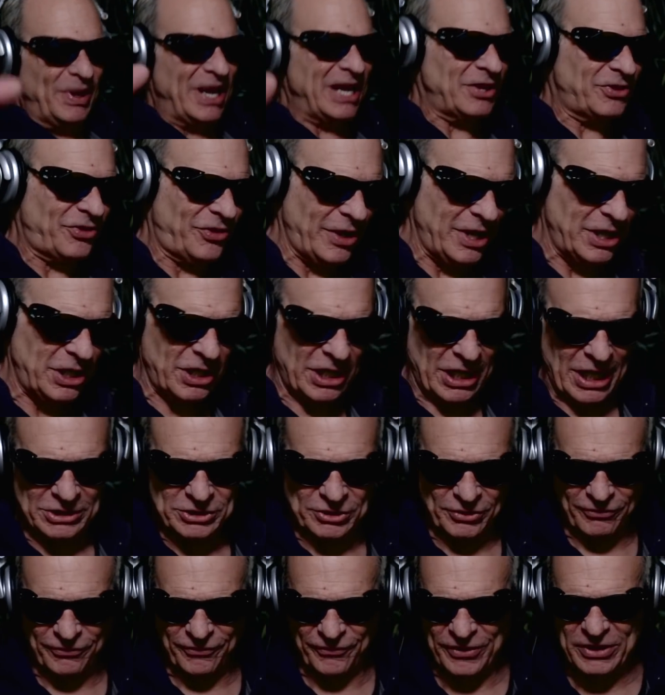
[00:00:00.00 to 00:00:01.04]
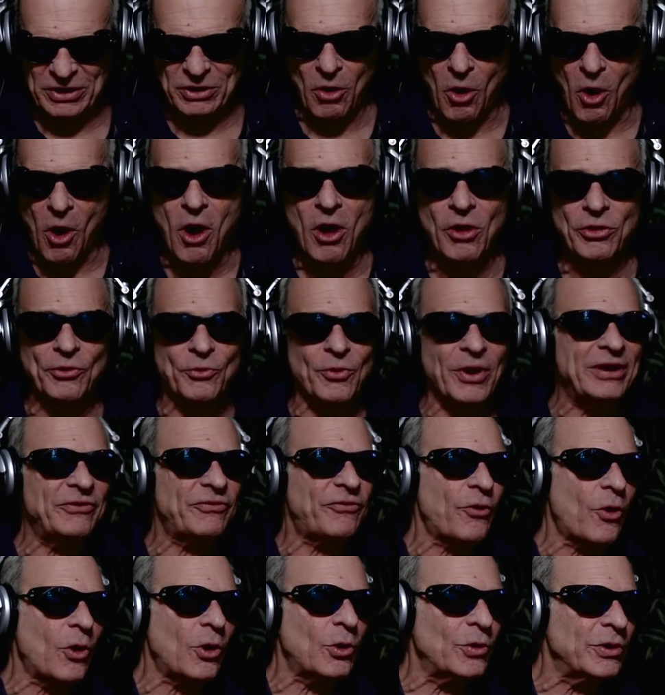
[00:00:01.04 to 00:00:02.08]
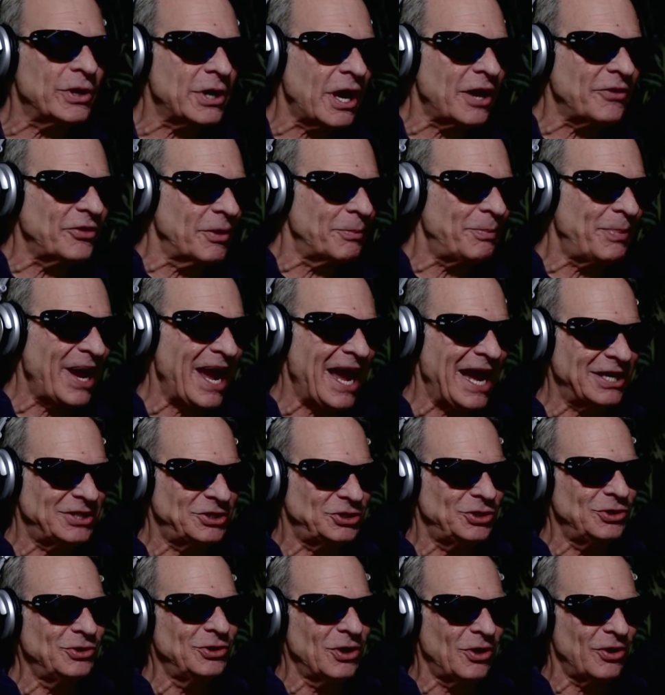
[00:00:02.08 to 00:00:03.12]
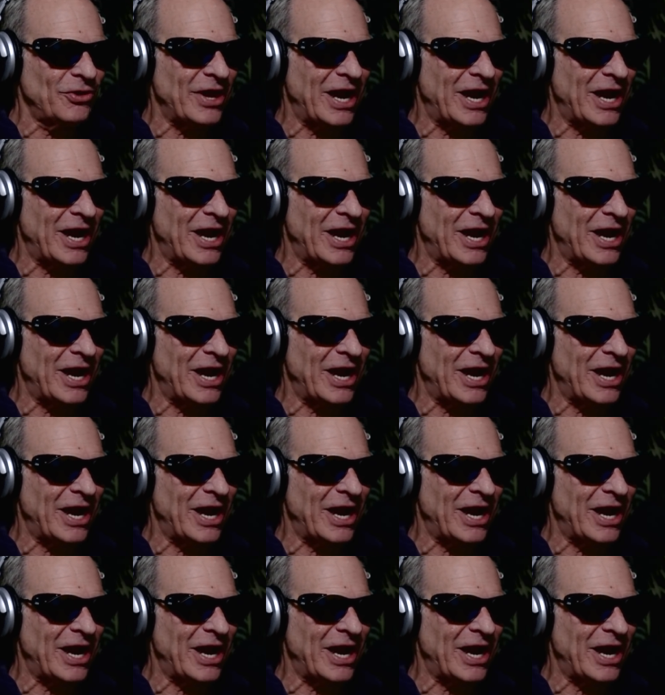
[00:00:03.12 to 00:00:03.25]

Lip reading: big thing. You got your feet all the way forward on the pegs. You know